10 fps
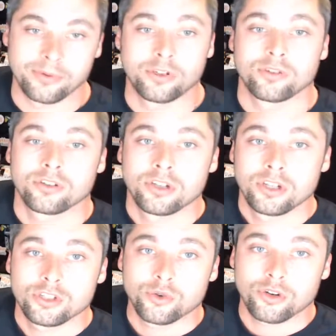do a
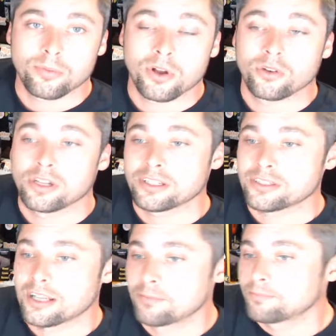shorter pole next
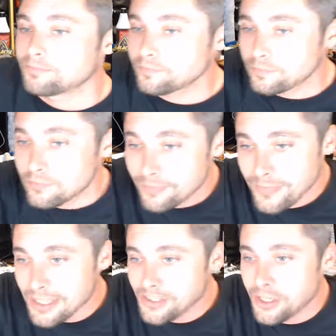time.
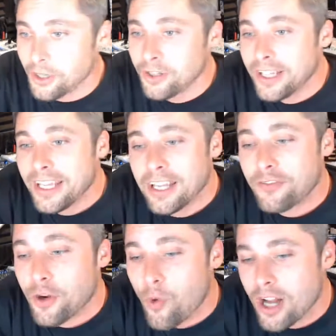So if
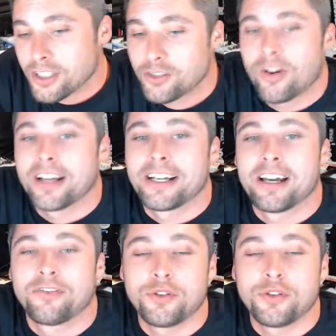you're watching right now, if you